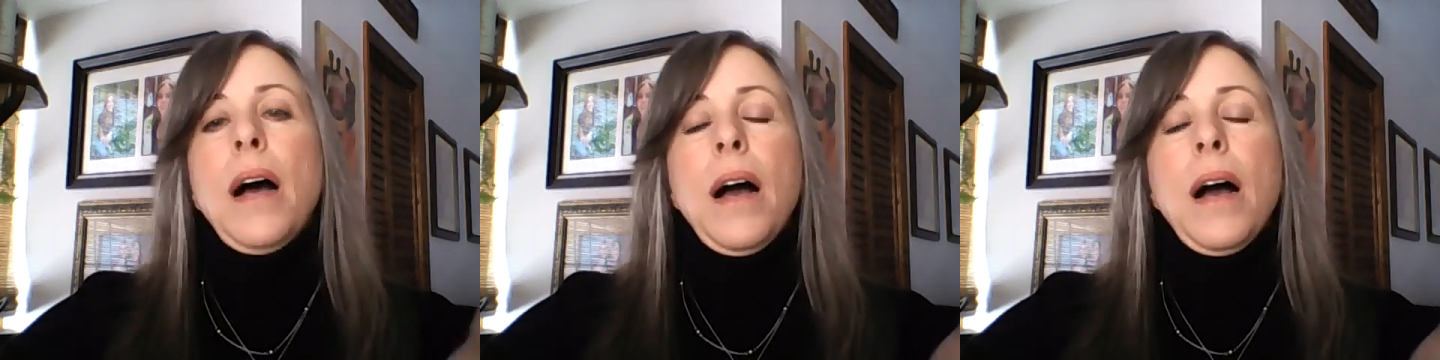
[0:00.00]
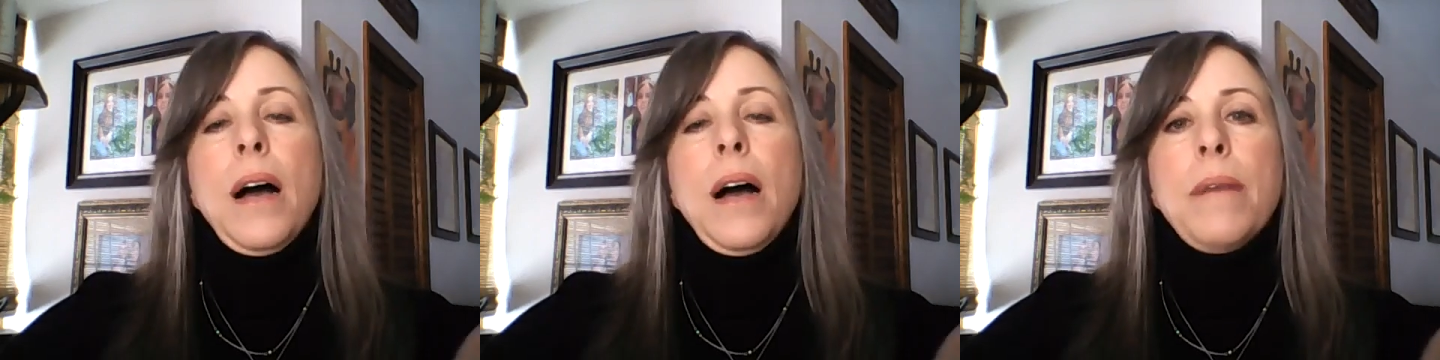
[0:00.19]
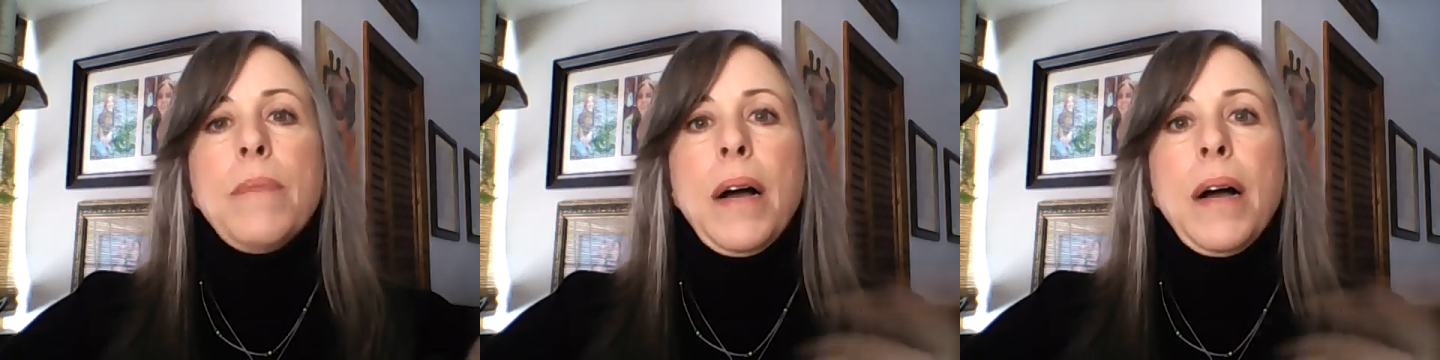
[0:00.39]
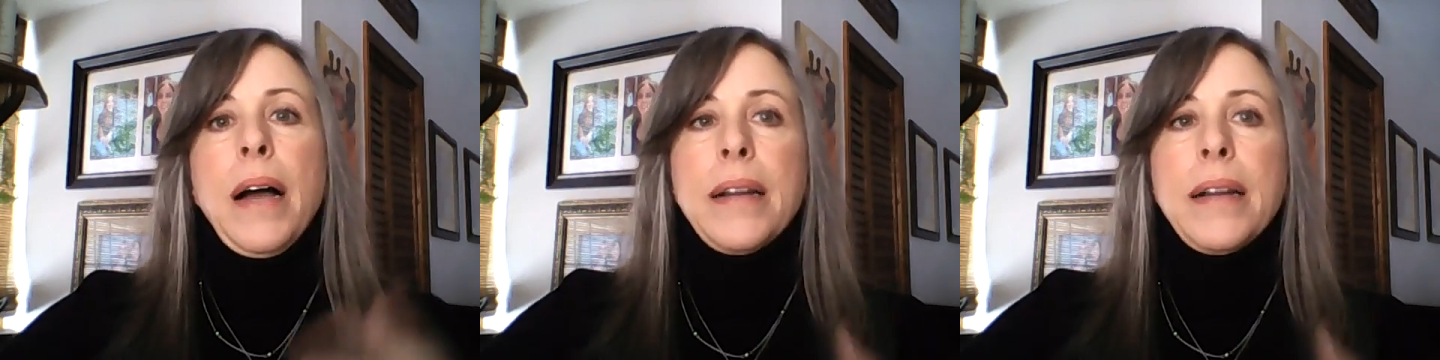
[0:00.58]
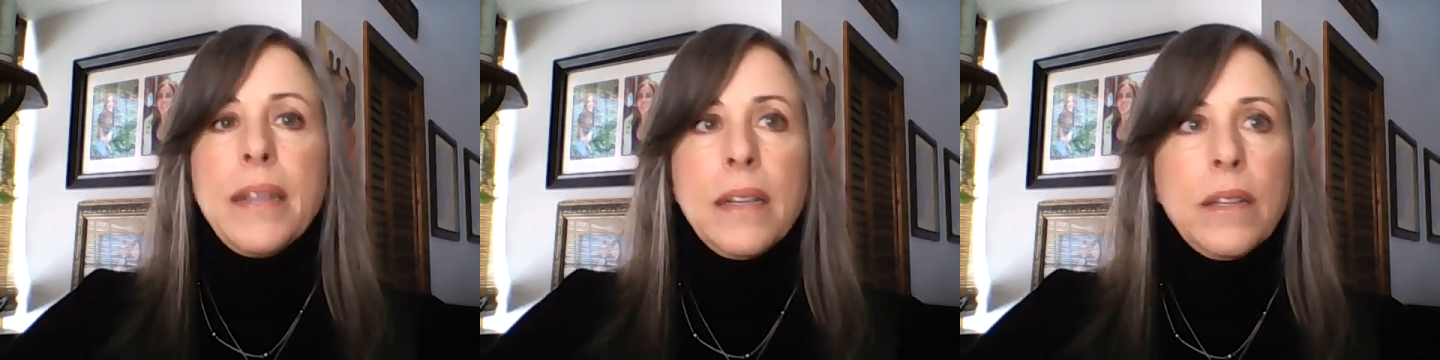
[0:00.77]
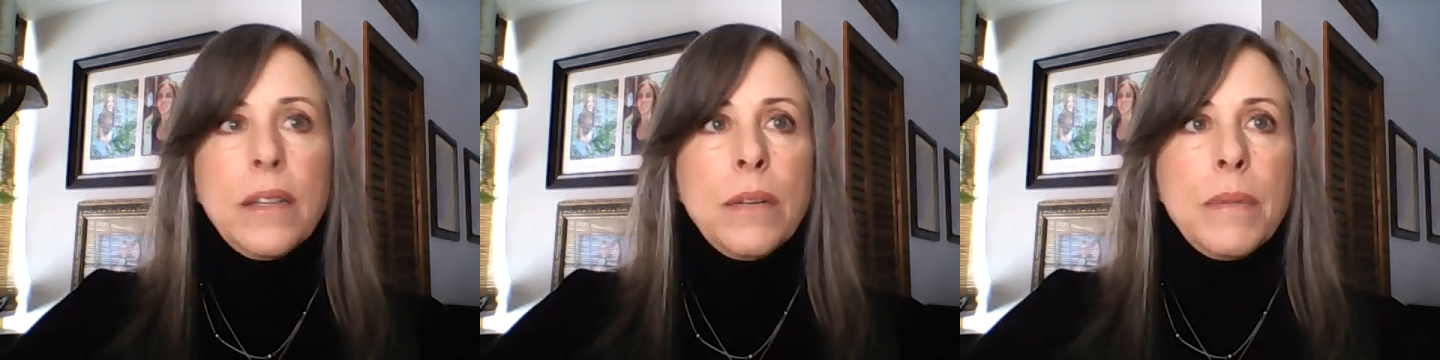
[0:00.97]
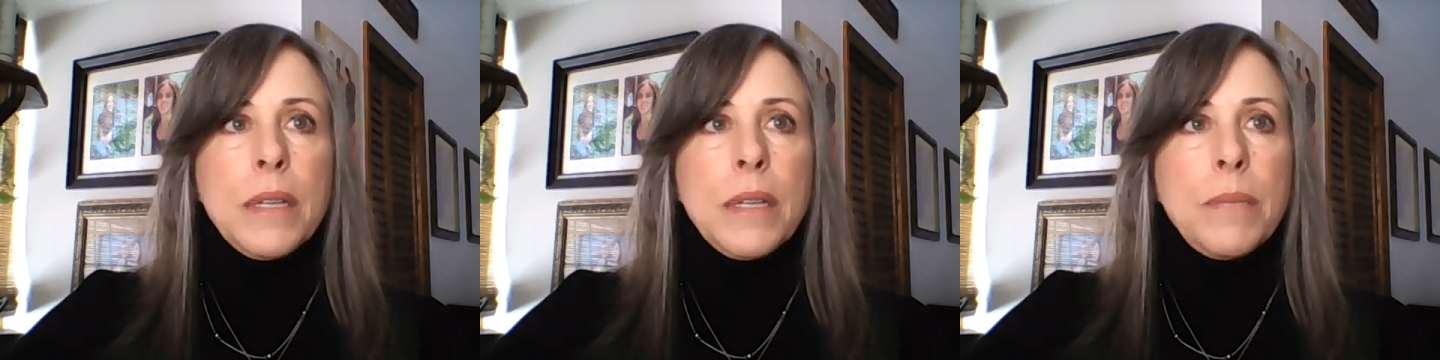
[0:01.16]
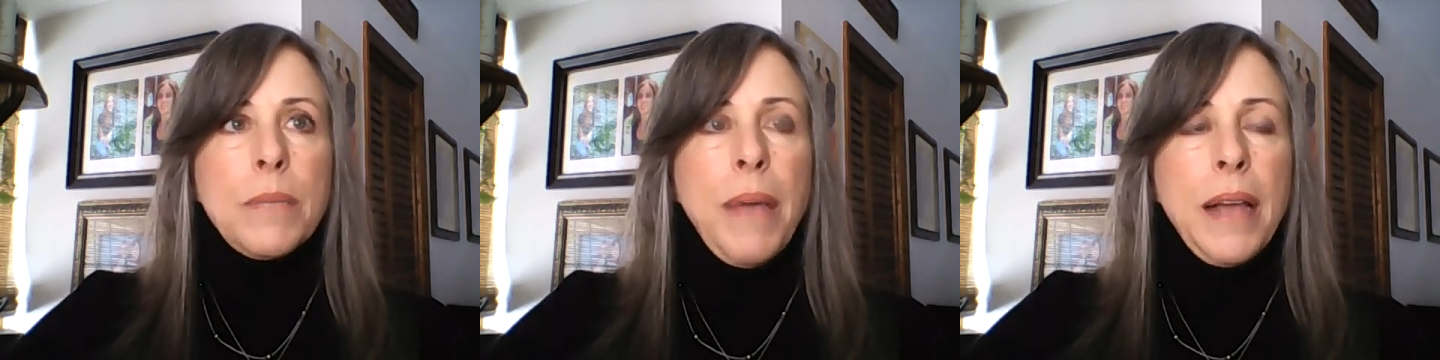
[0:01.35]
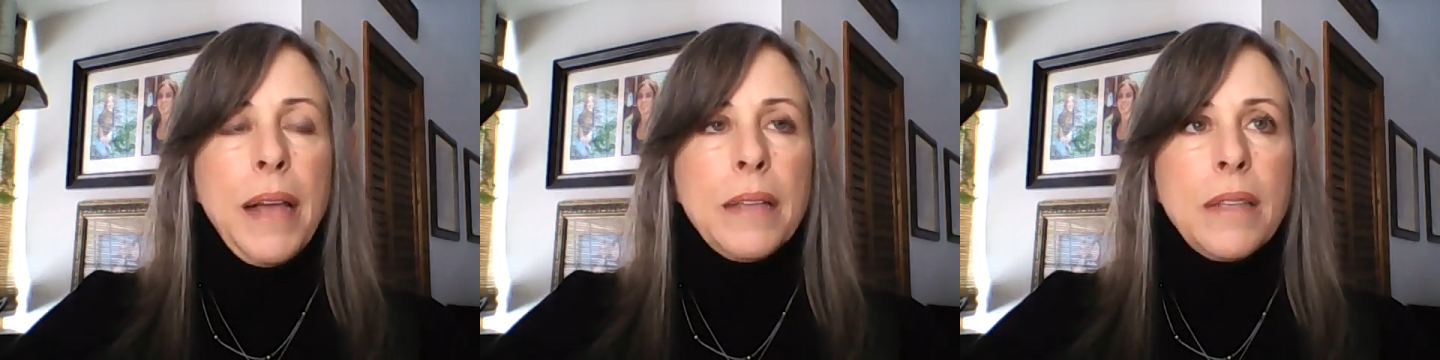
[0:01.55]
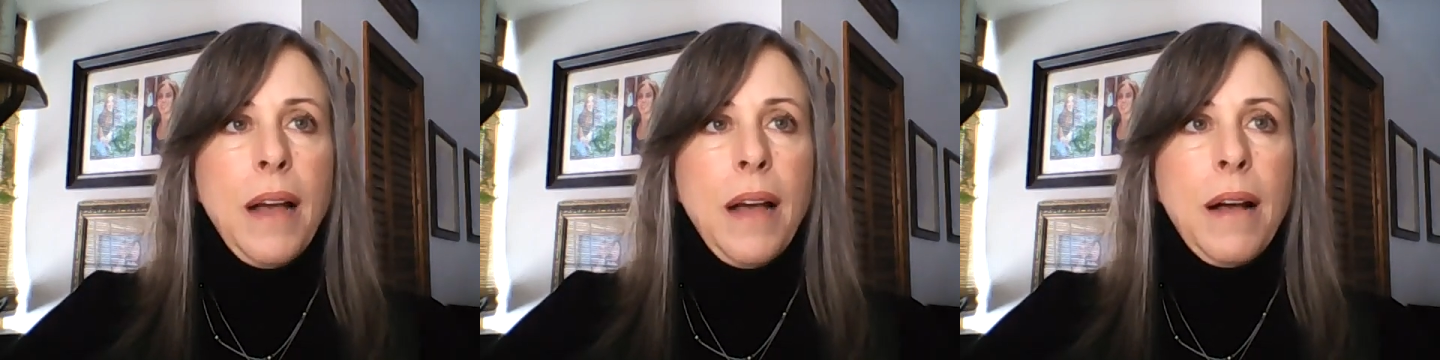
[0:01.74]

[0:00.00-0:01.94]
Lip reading: I need a little bit of space.